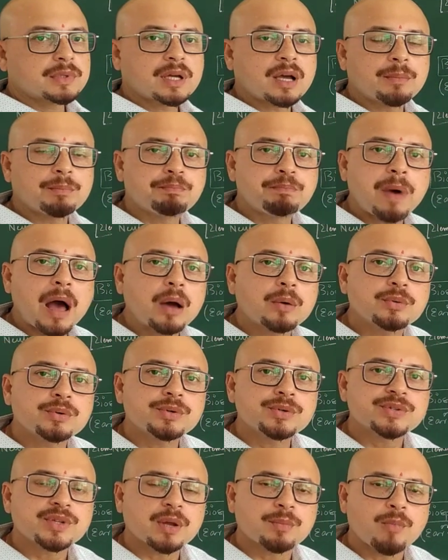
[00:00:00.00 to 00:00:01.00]

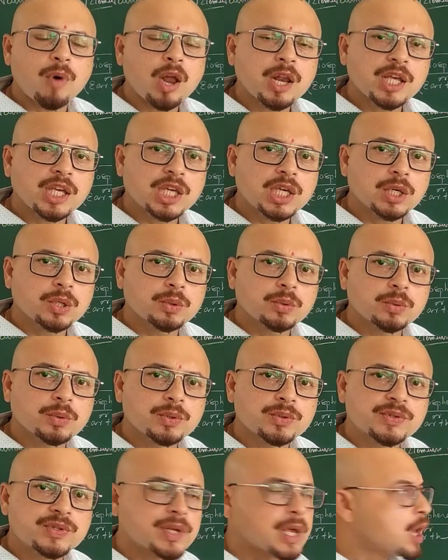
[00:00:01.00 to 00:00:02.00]
compounds or
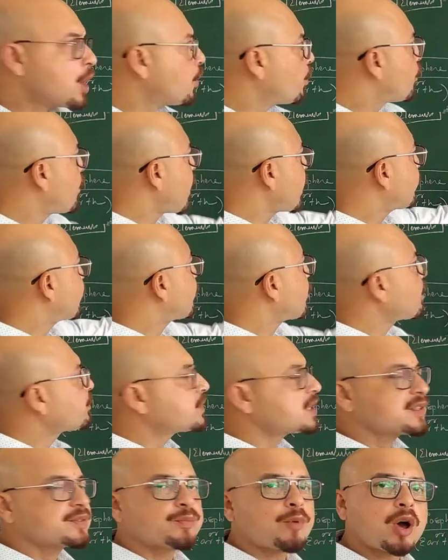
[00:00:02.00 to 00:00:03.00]
molecules. Where from
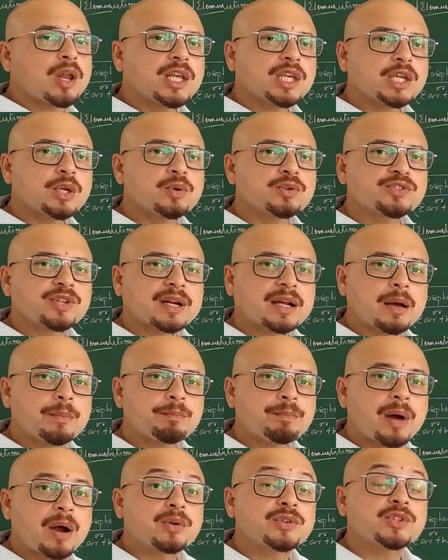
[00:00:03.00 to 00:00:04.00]
these molecules or
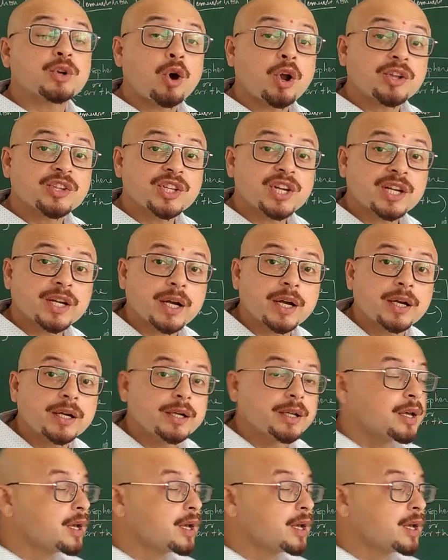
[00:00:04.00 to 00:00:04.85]
compounds originated?